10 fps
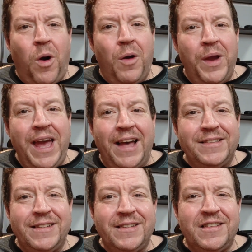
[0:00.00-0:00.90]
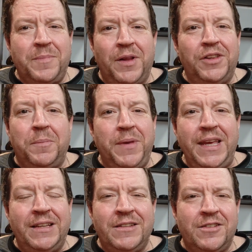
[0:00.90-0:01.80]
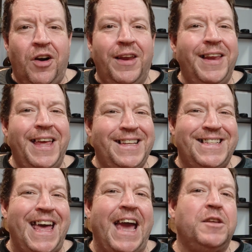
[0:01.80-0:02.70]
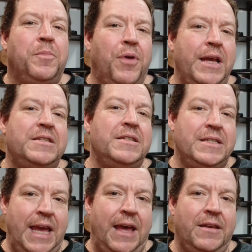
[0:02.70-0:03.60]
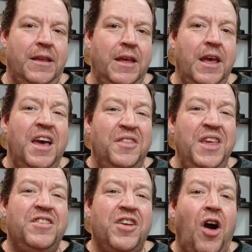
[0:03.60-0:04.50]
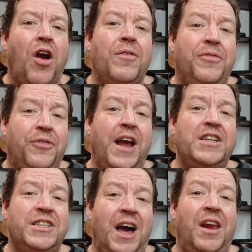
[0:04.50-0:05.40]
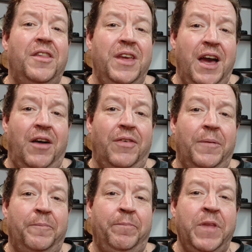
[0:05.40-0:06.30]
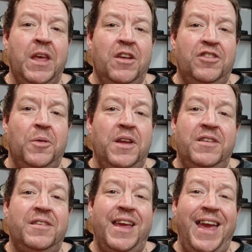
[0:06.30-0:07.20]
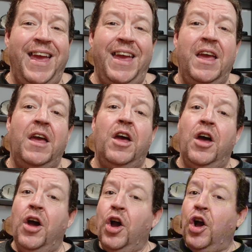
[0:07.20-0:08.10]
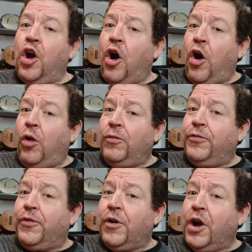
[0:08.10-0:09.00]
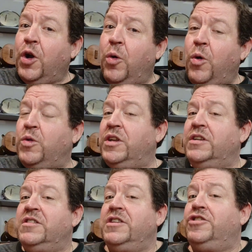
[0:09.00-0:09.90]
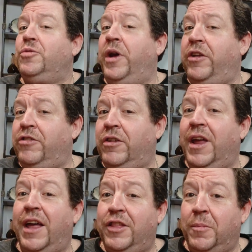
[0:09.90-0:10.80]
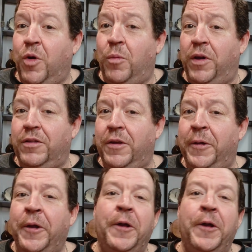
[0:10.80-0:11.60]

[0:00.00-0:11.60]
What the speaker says: Huawei hasn't spilled the beans on exact prices yet. These are fresh out of the oven, so it's a call for a quote situation at the moment.